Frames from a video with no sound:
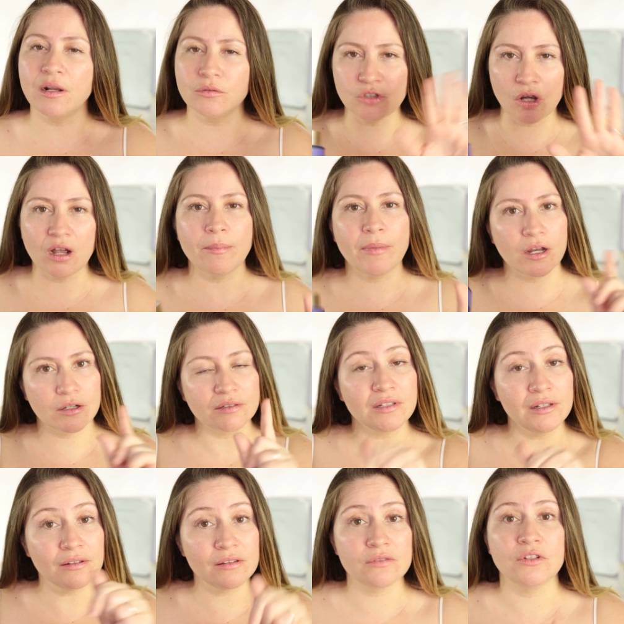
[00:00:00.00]
and I'll talk about it
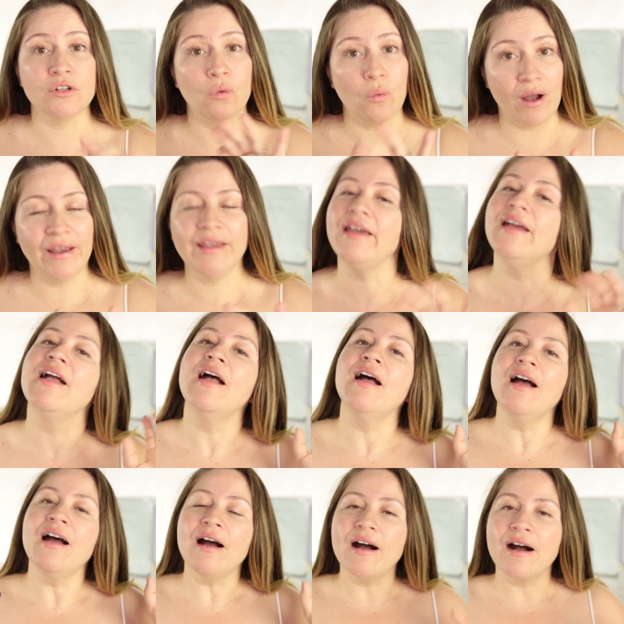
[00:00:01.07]
in this video why.
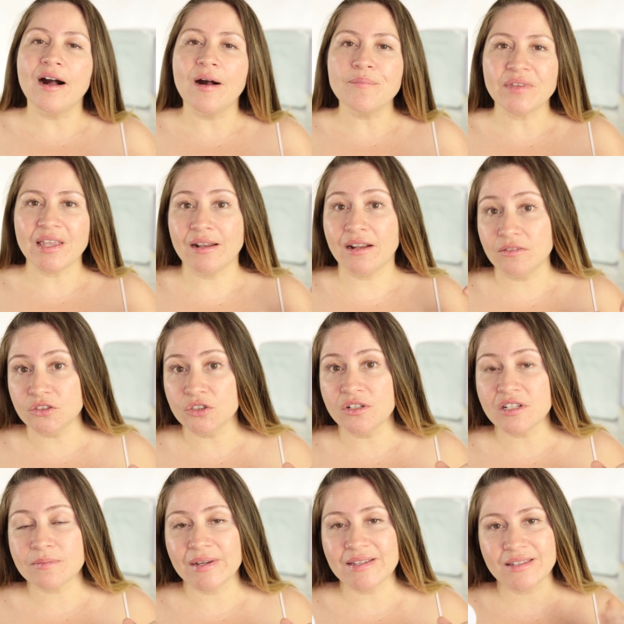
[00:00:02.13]
Um, and I've
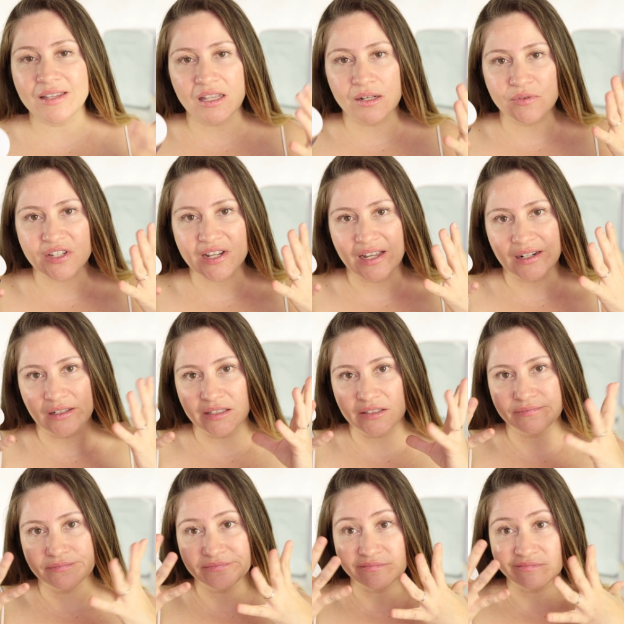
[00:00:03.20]
noticed my skin was kind of
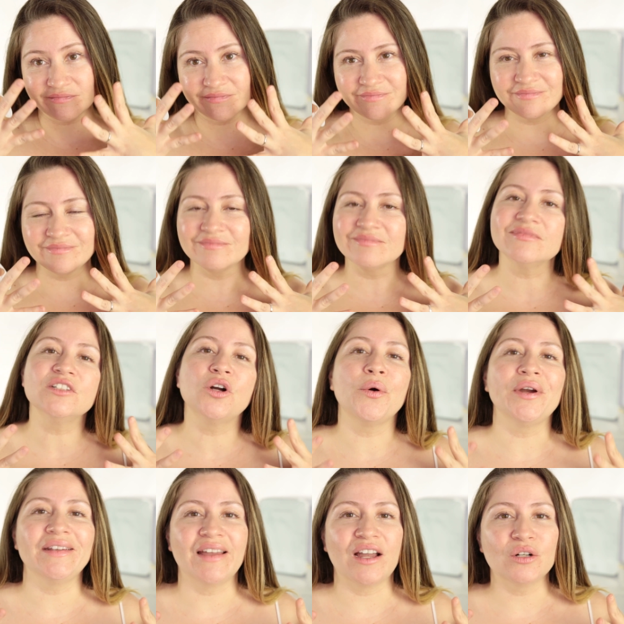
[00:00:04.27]
like mm,
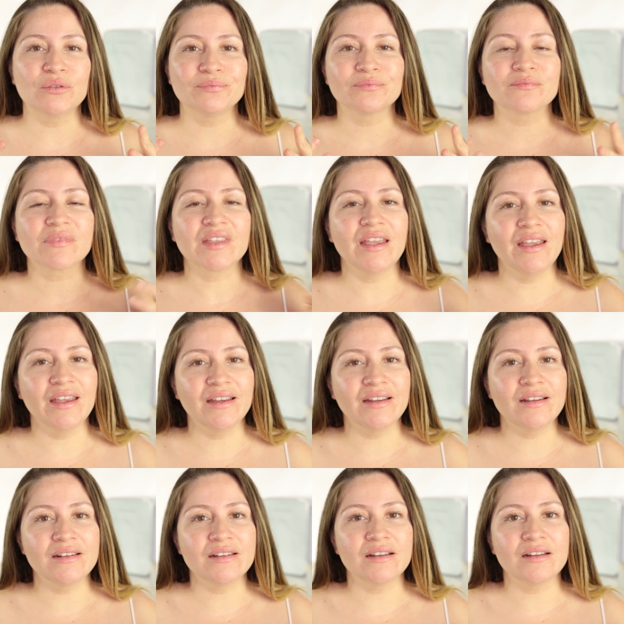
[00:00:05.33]
going down.
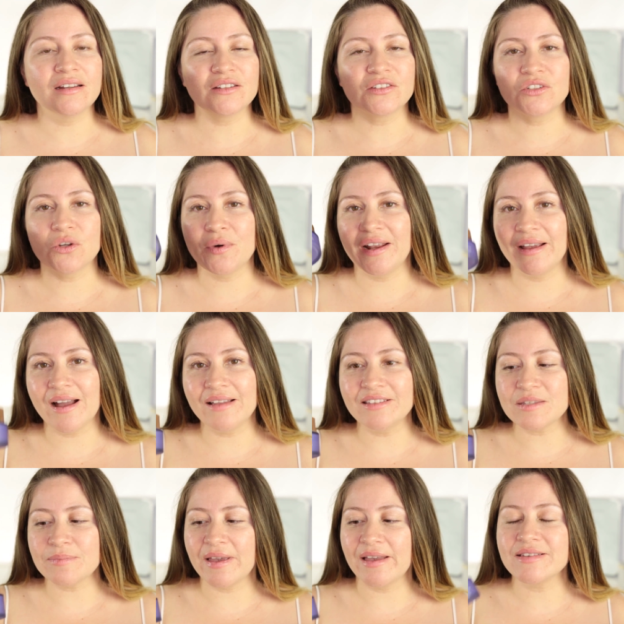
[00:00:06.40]
And so when I got
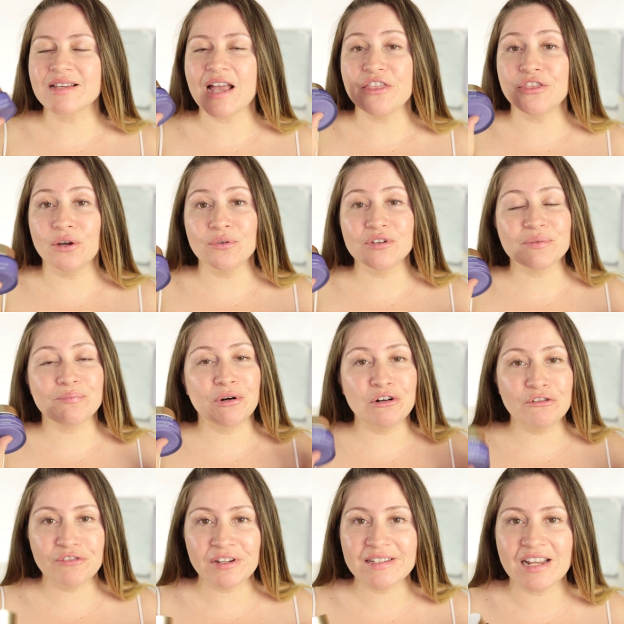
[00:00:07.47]
this mask, I thought it was
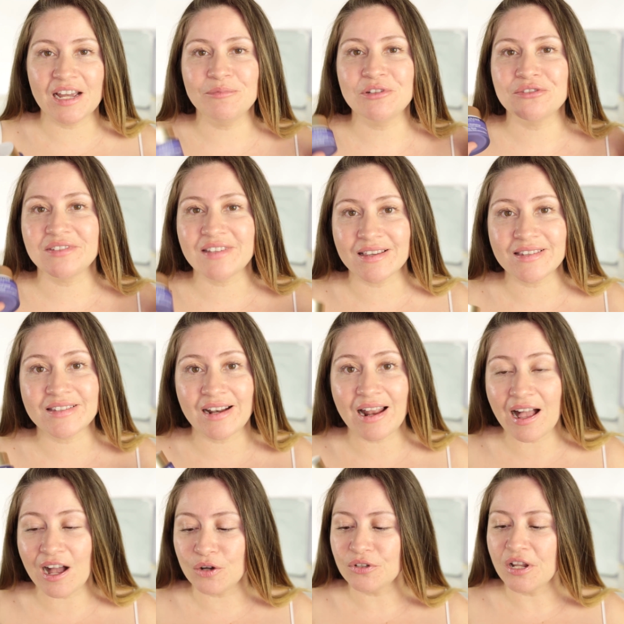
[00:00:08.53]
perfect timing to test it
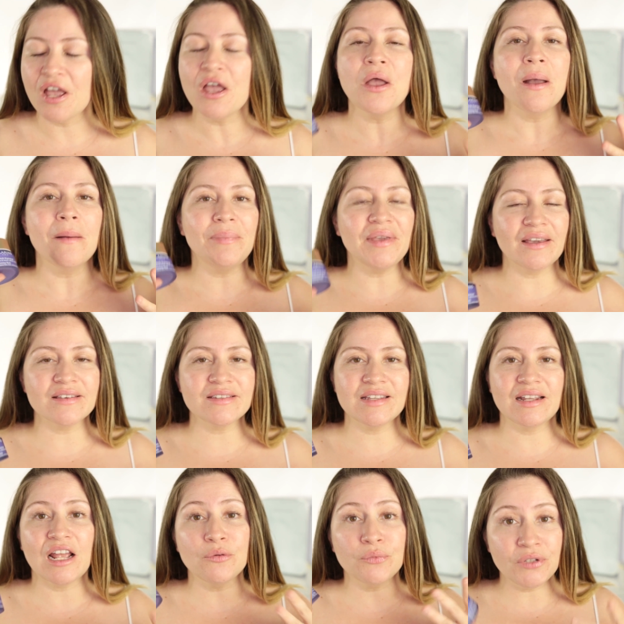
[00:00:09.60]
out because
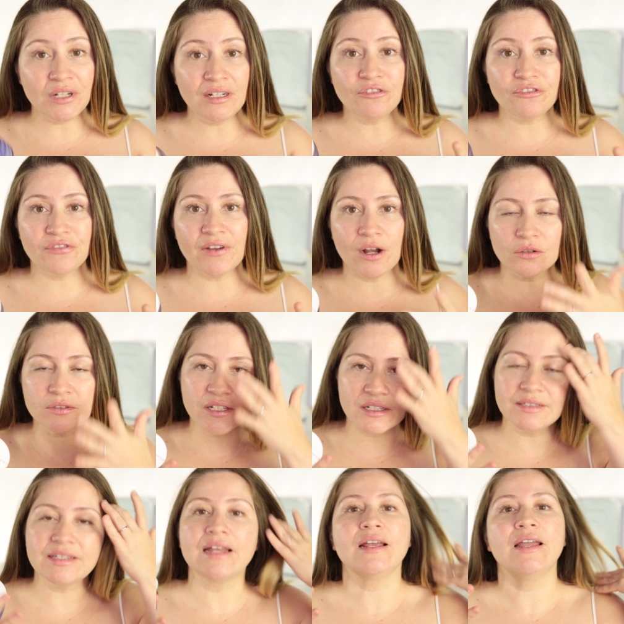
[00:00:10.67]
then I really felt
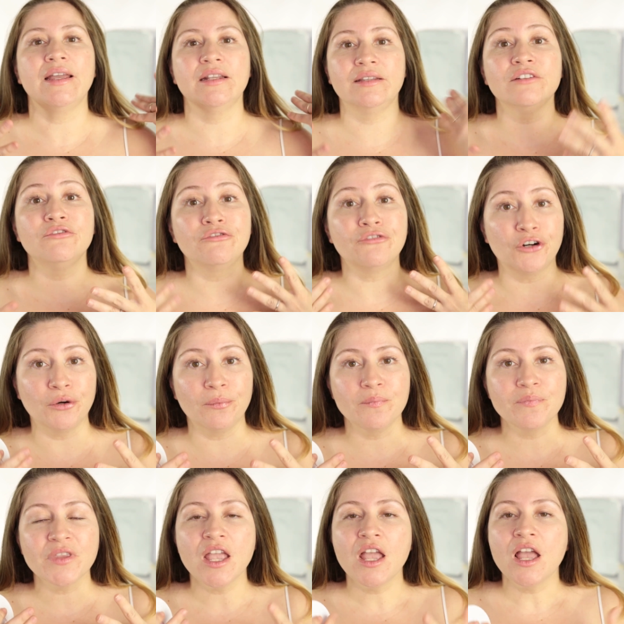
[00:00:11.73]
that it, it did firm.